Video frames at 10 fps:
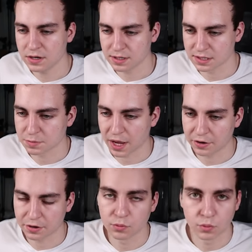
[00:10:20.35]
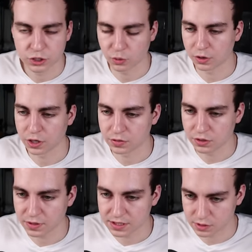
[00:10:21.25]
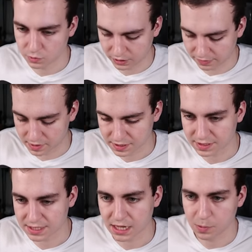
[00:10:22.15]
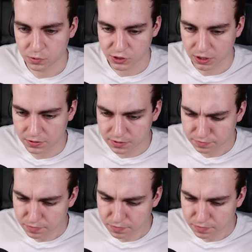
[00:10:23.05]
Doesn't matter in which order you do this, it will give us the same result.